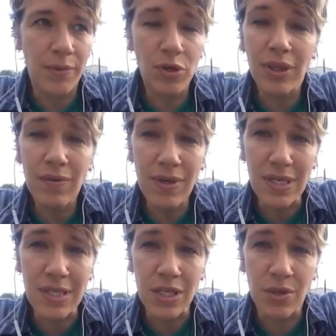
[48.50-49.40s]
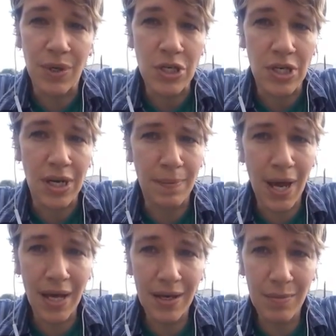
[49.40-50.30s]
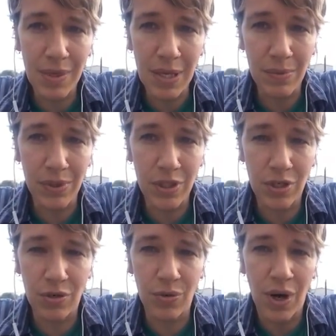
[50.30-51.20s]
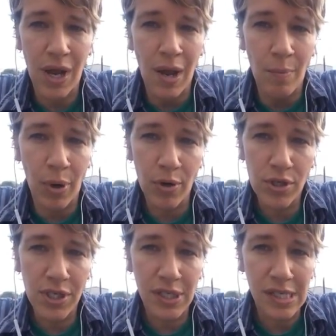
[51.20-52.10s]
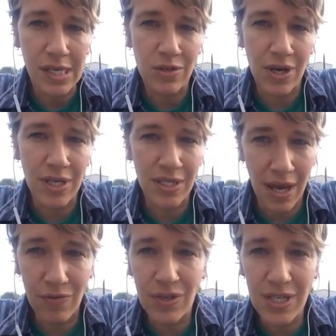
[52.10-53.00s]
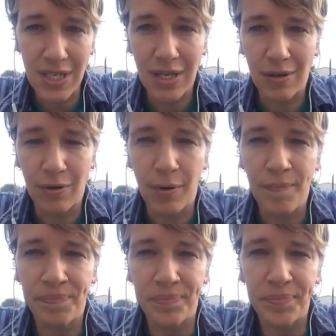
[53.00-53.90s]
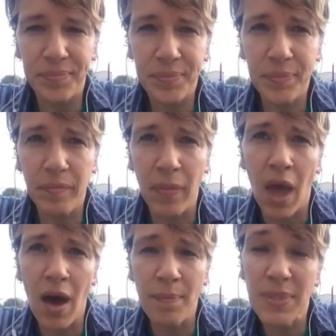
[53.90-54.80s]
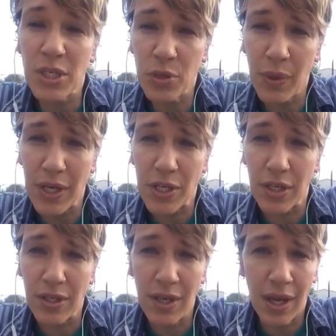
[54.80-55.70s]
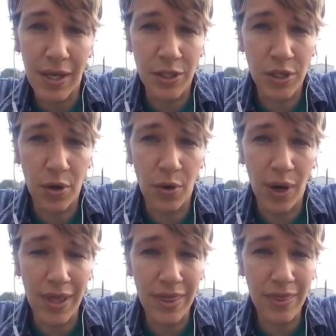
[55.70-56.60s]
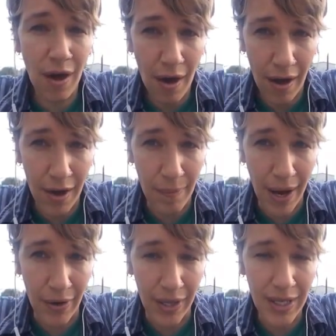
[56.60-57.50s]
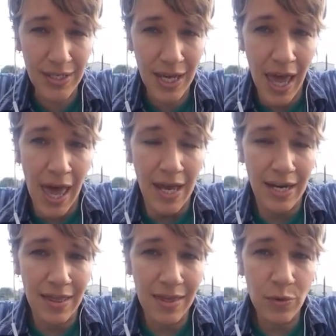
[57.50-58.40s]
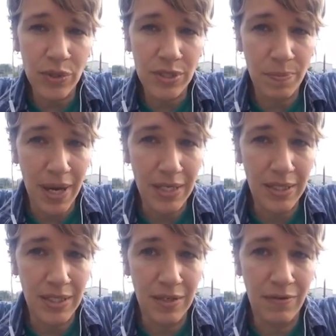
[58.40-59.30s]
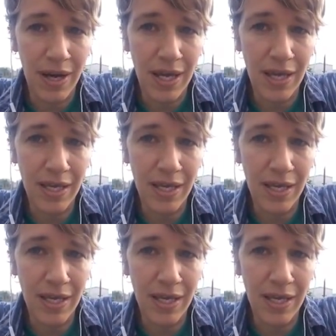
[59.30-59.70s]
your living situation, I'm not going to be able to personally address every single situation. So I thought about it, and I think what's best is if I